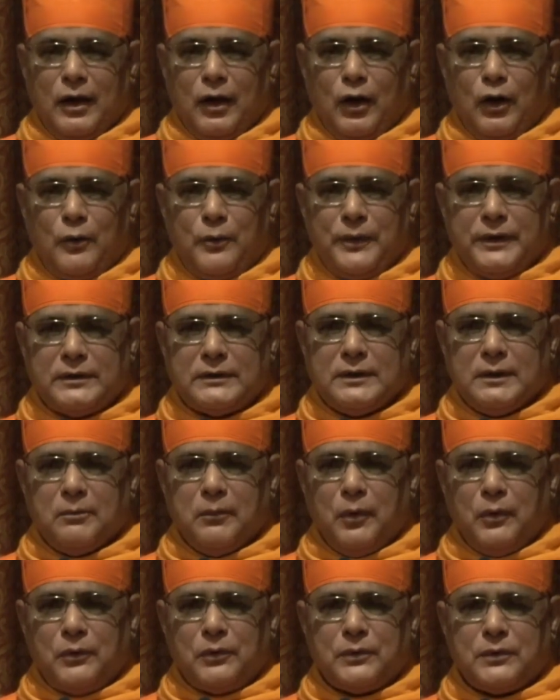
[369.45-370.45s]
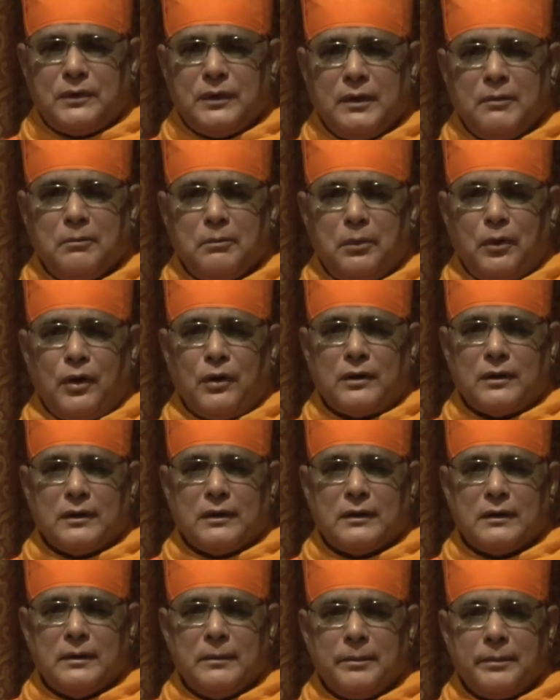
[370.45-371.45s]
Of which the most
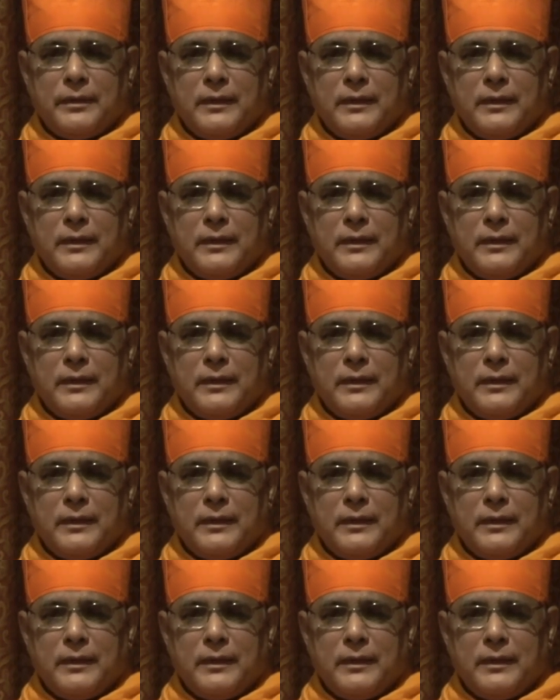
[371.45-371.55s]
important